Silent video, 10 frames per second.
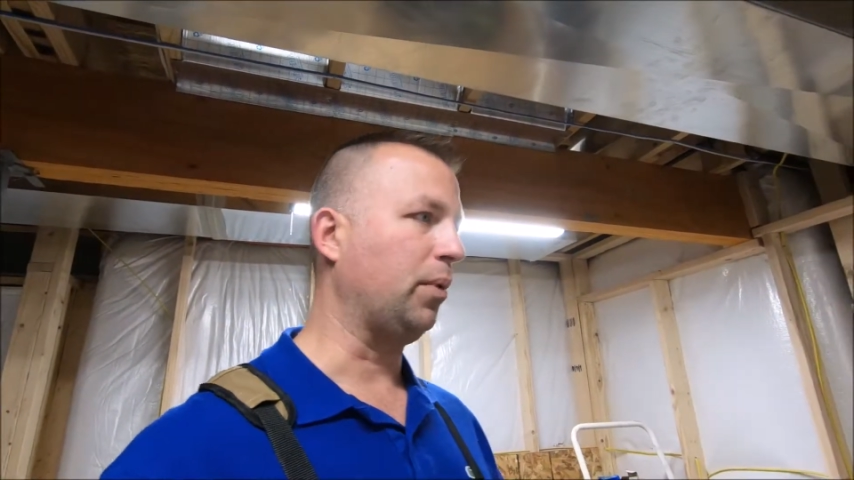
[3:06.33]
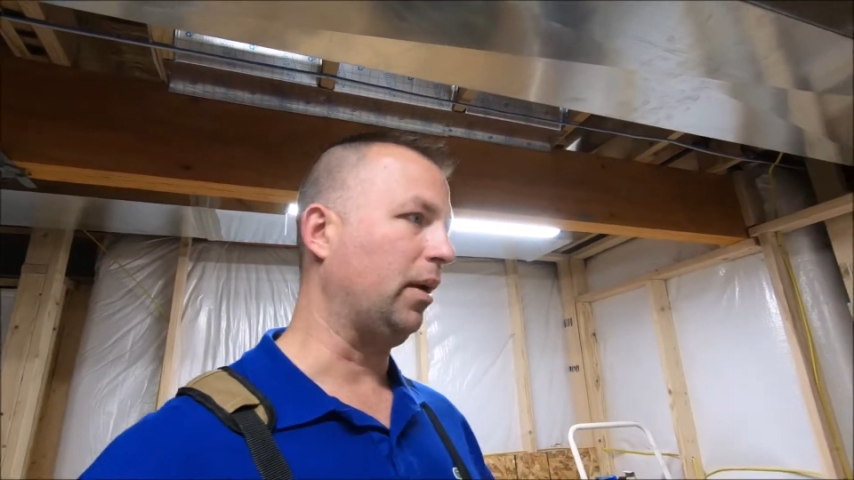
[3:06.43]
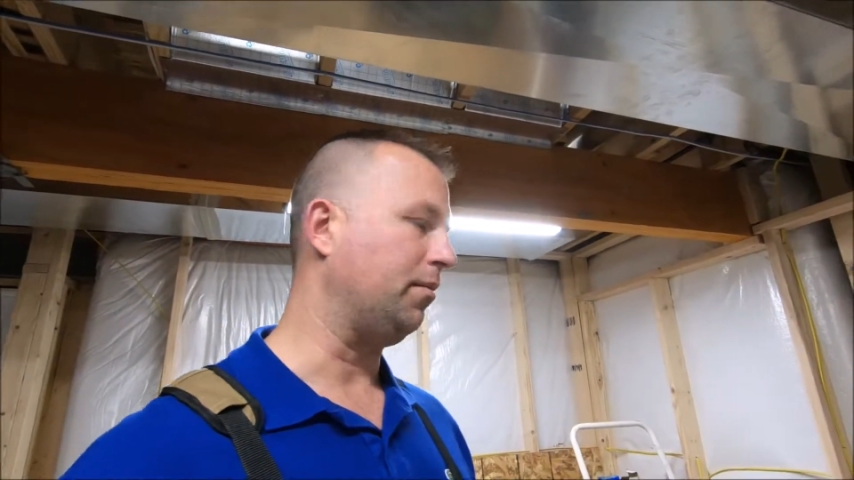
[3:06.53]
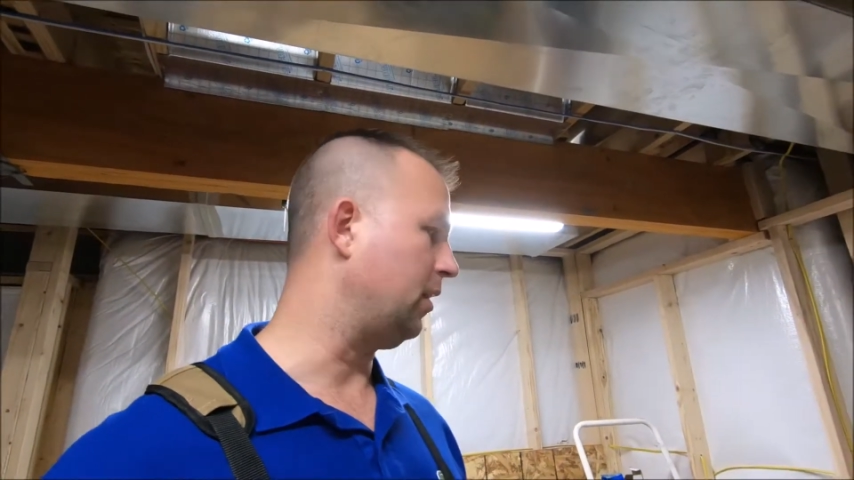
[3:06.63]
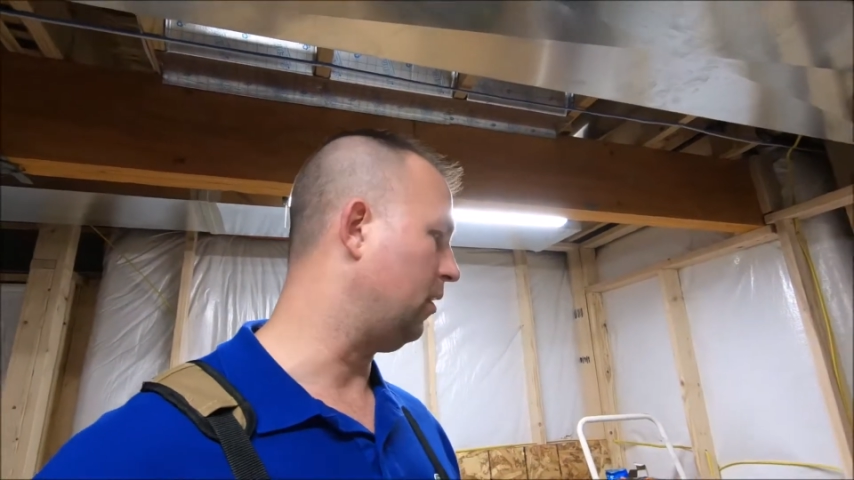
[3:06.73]
But I
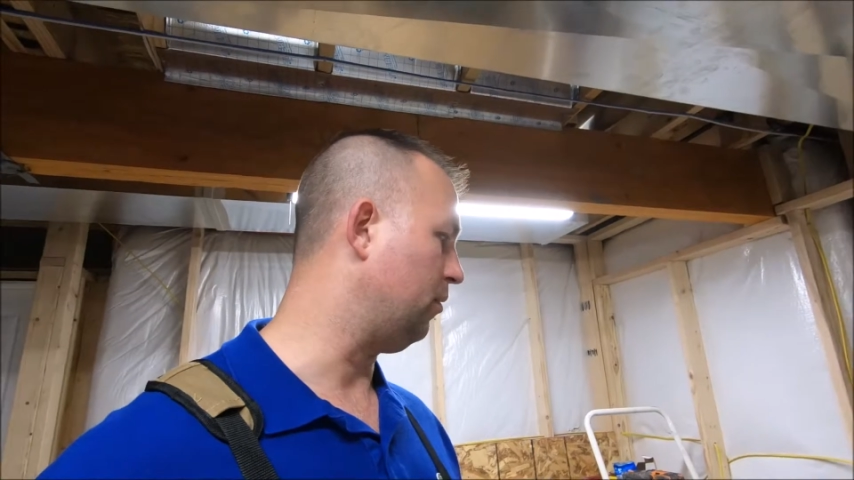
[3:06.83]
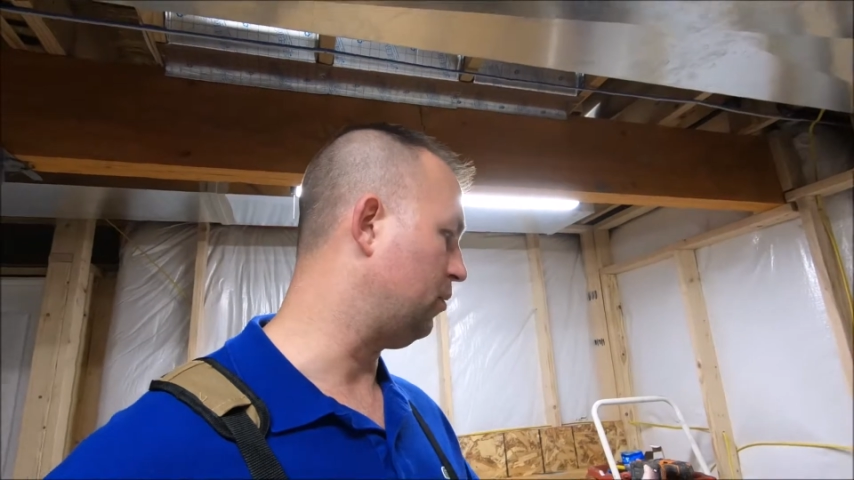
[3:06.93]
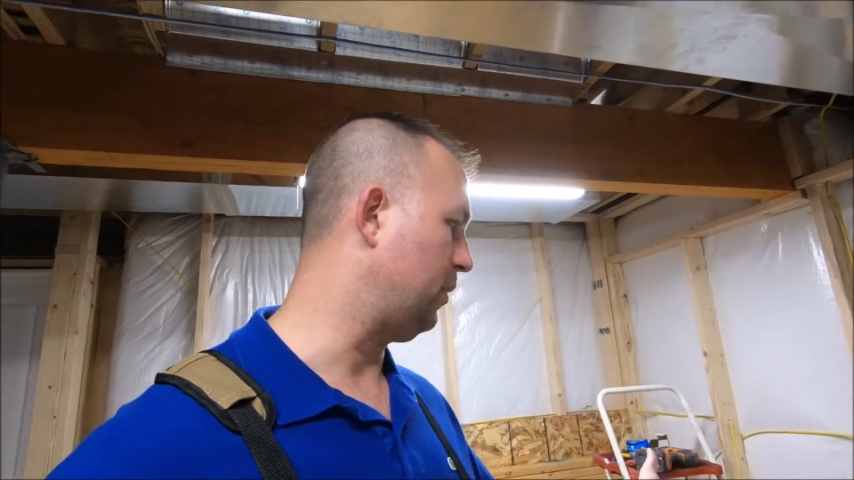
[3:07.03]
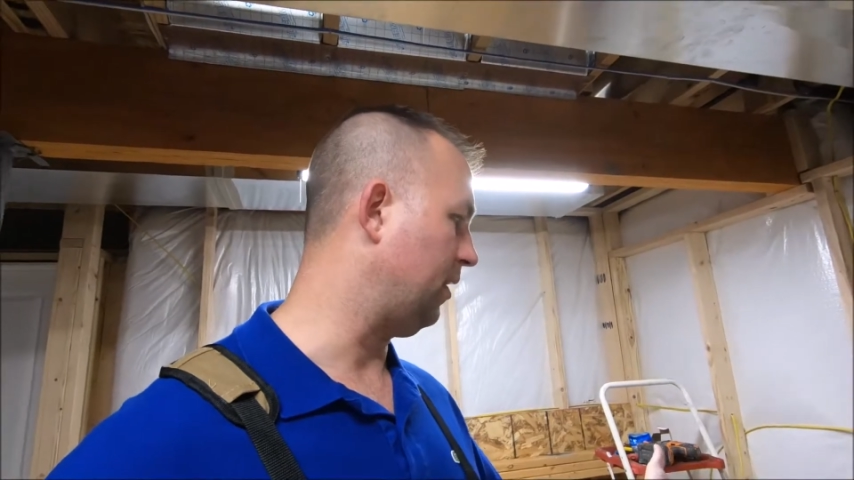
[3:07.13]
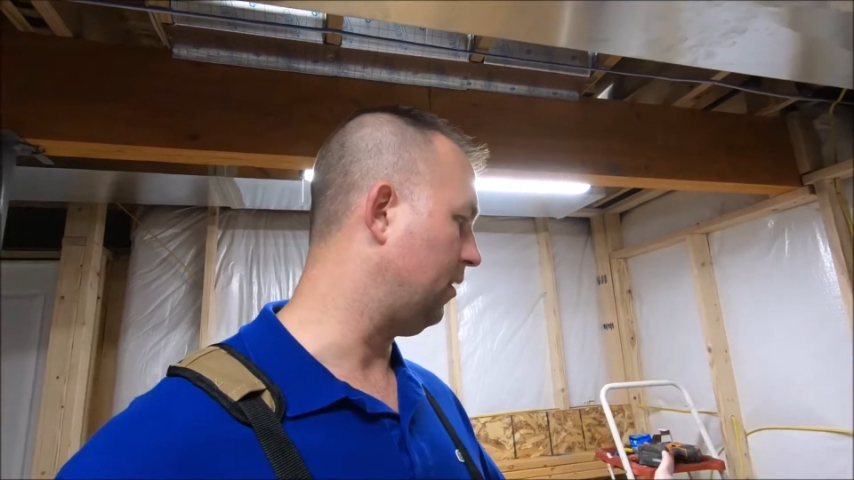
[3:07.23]
figured it was
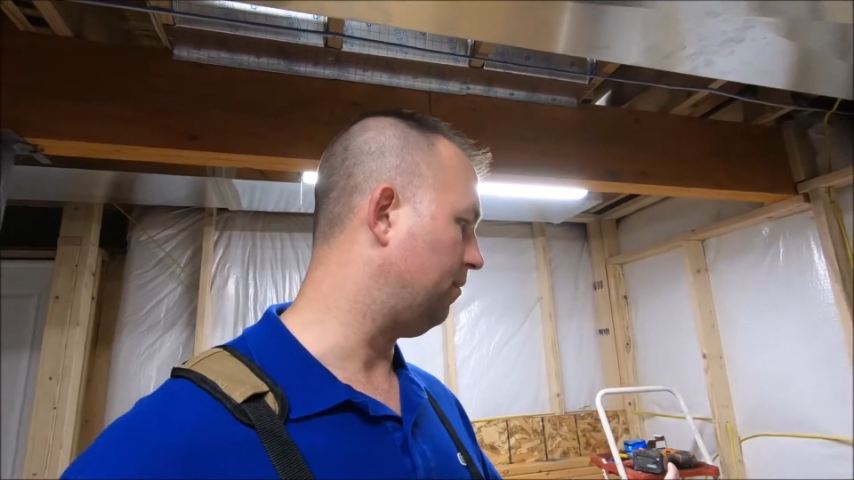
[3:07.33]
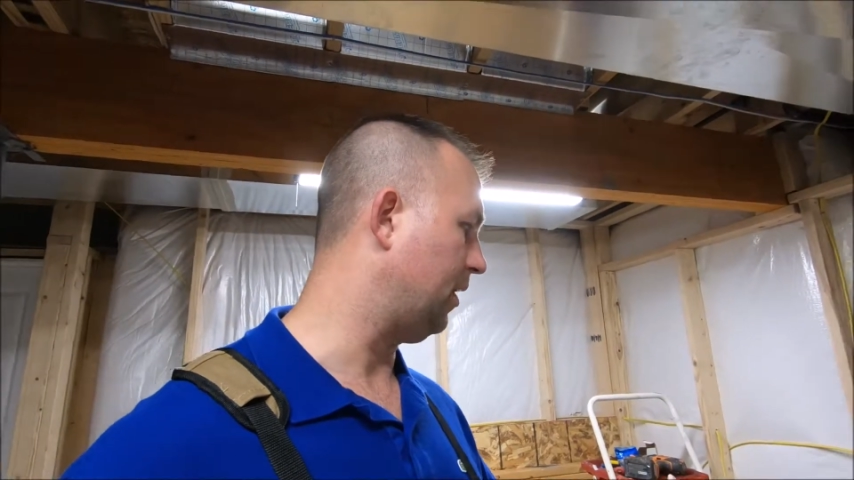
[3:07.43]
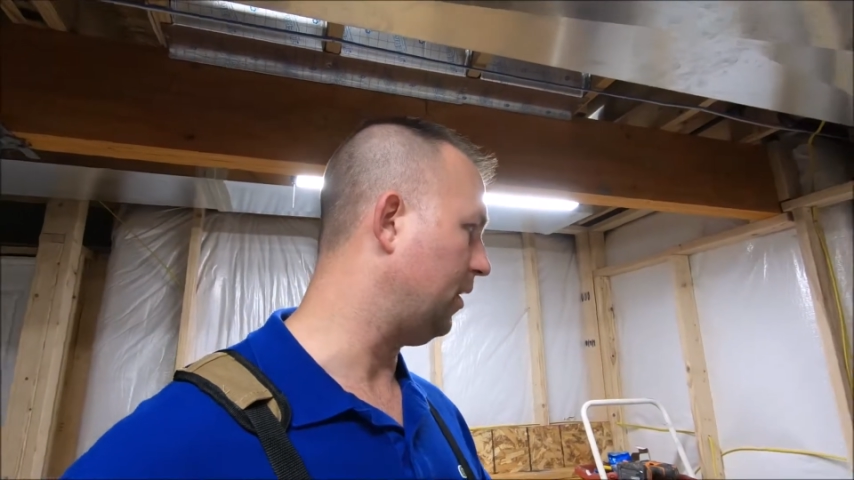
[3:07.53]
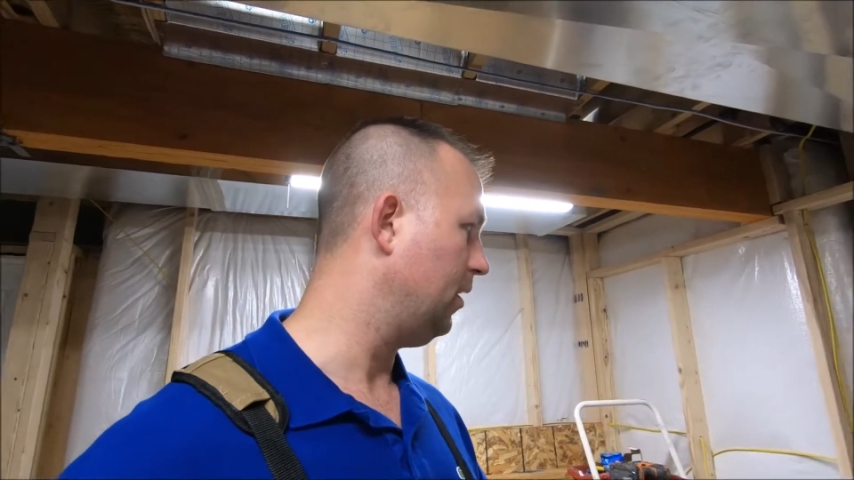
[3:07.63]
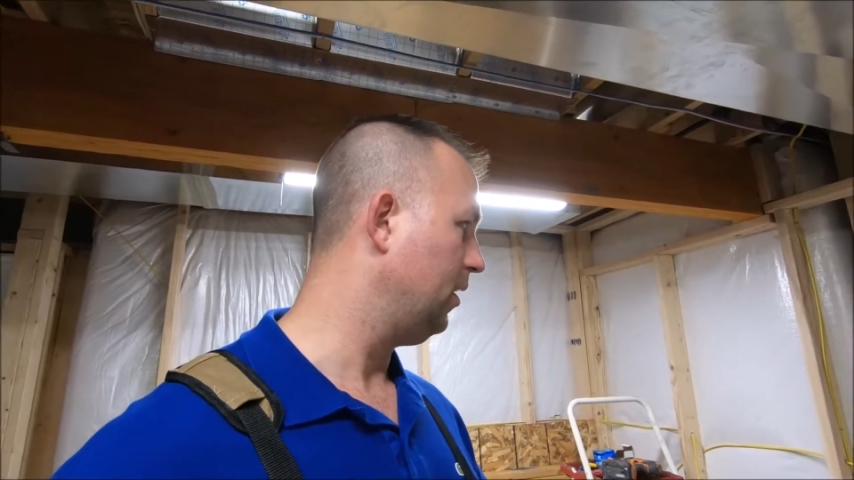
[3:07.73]
better
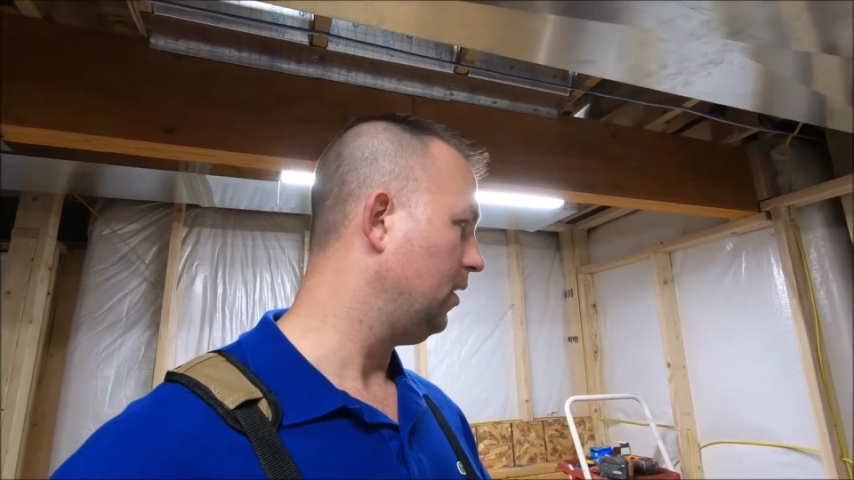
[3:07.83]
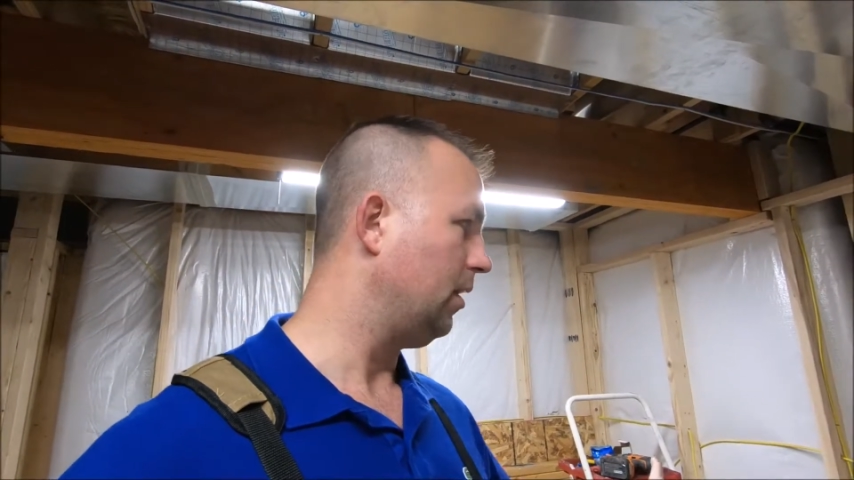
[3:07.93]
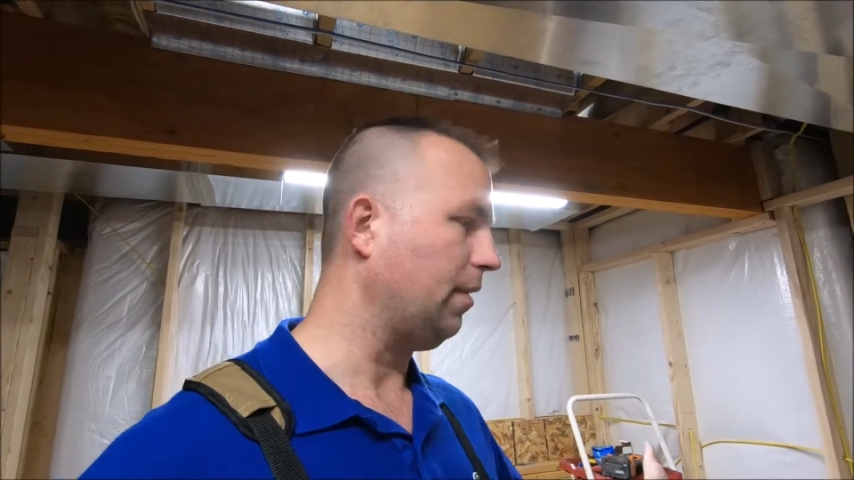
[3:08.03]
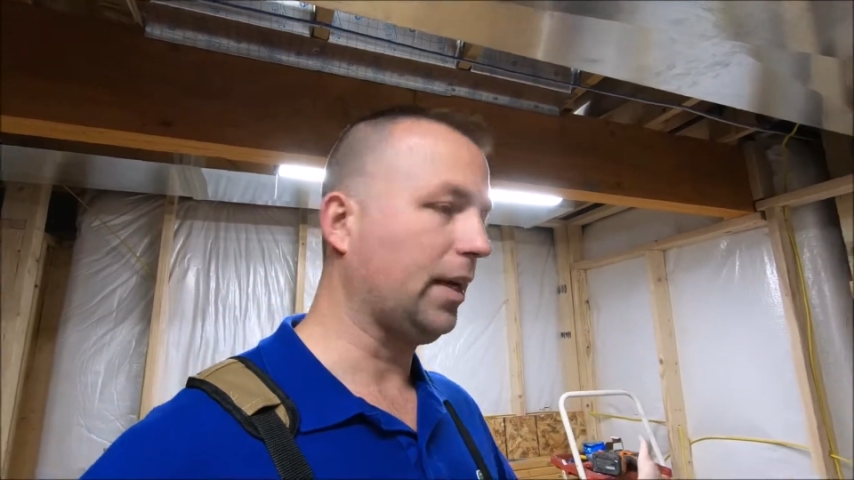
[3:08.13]
if